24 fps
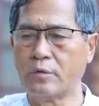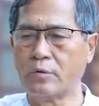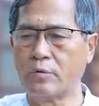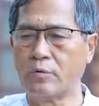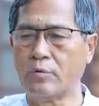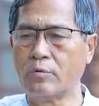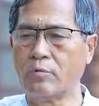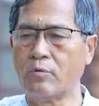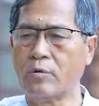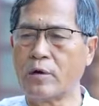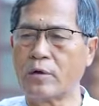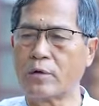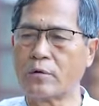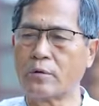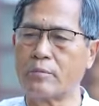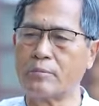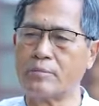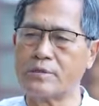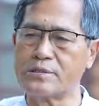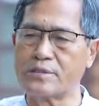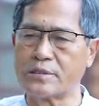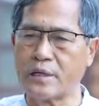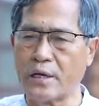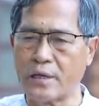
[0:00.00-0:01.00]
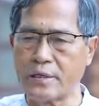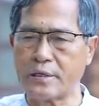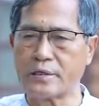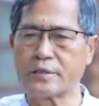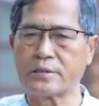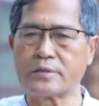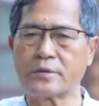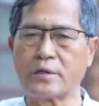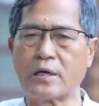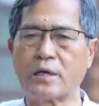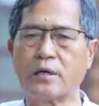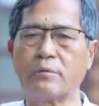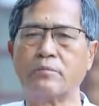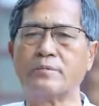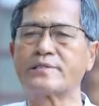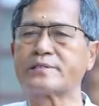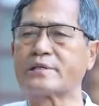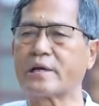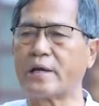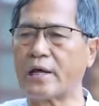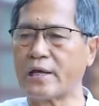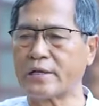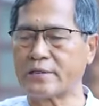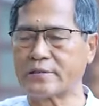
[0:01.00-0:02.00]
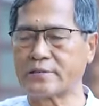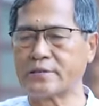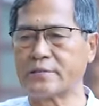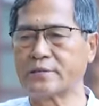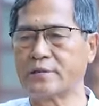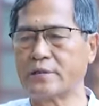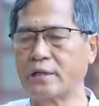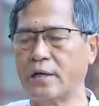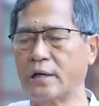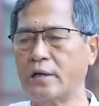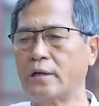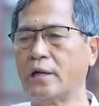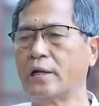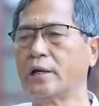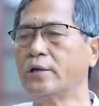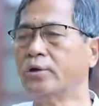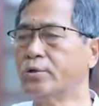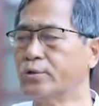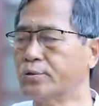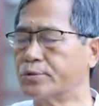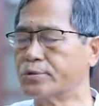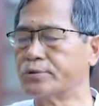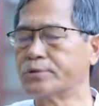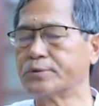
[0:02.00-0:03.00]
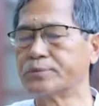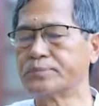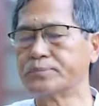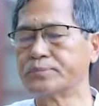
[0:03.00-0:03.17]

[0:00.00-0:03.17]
who are misguided and misled and elude,